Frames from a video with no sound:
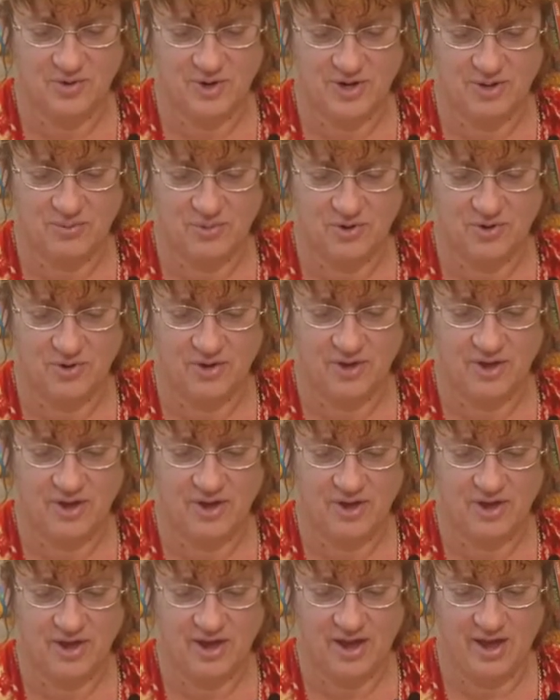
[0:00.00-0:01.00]
you anymore,
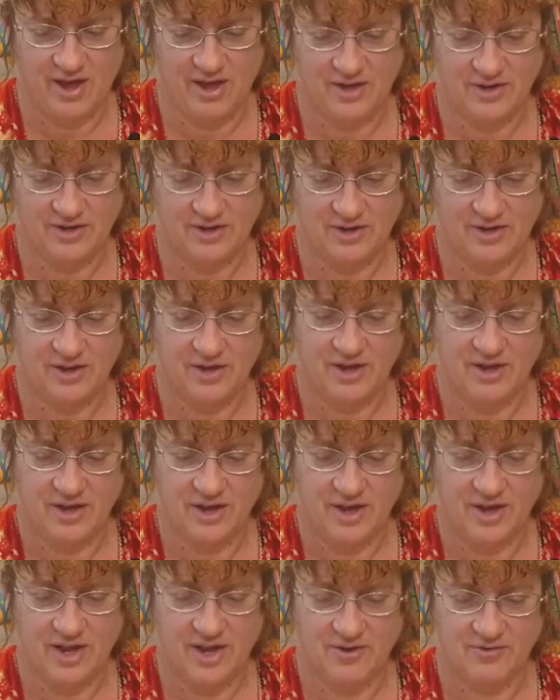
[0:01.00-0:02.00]
and
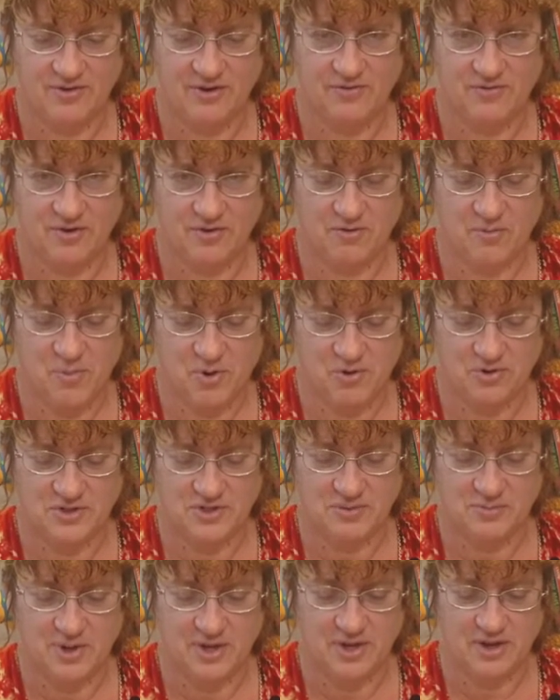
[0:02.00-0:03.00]
even if he
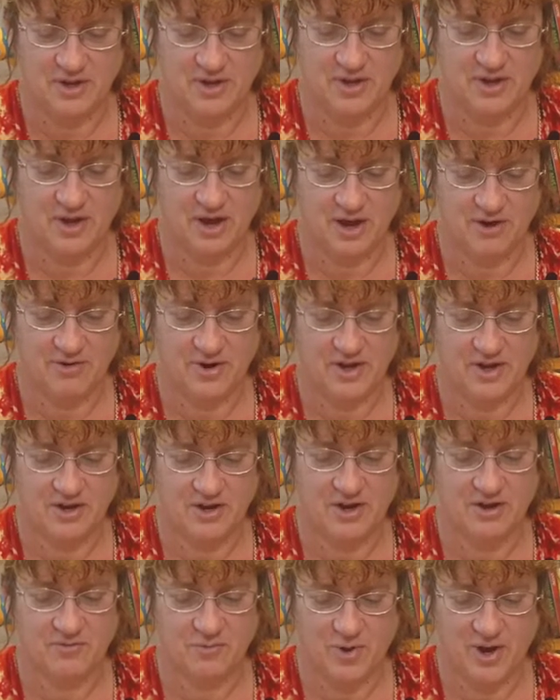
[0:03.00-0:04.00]
reports me, I reckon
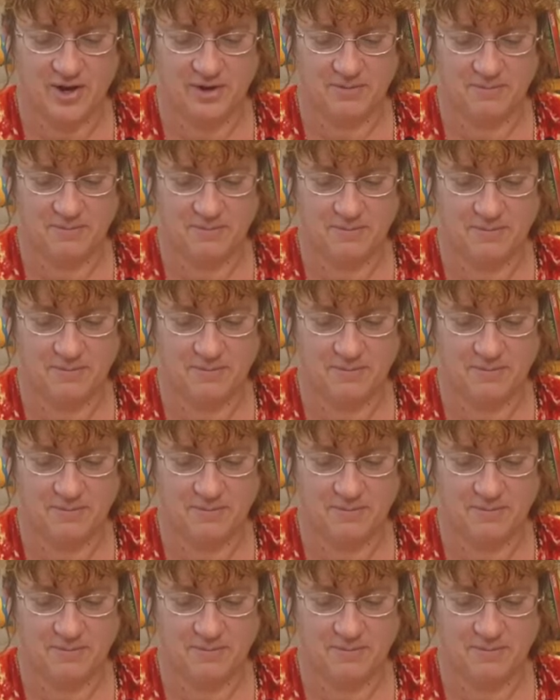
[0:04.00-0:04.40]
I've won.